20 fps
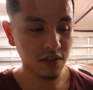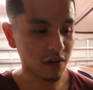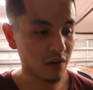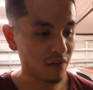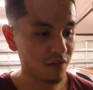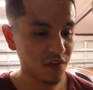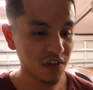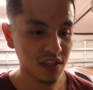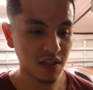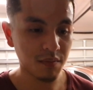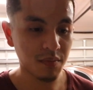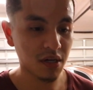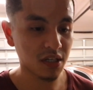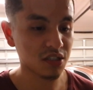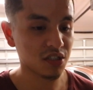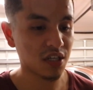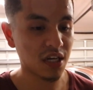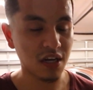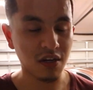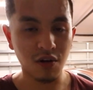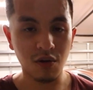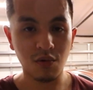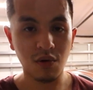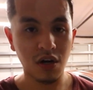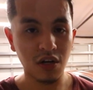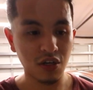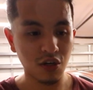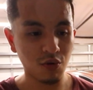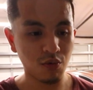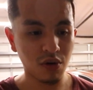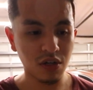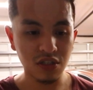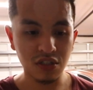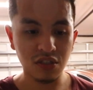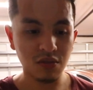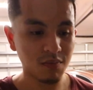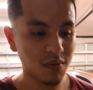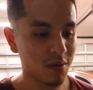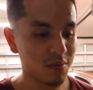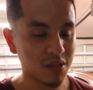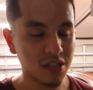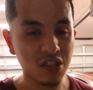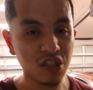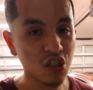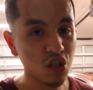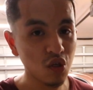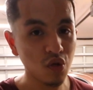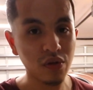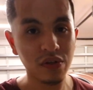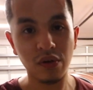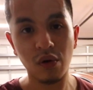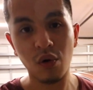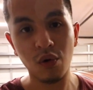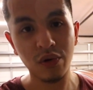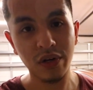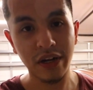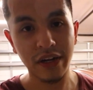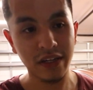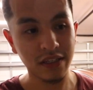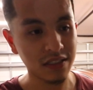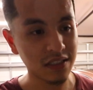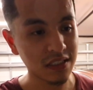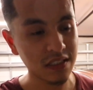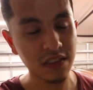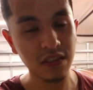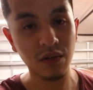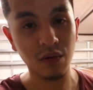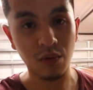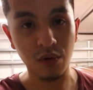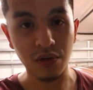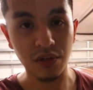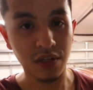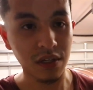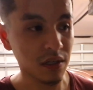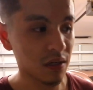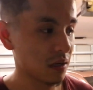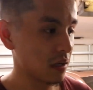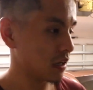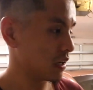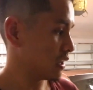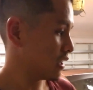You know, $50, you can't go wrong. You'd run maybe 2 of the whole night, it's still worth it.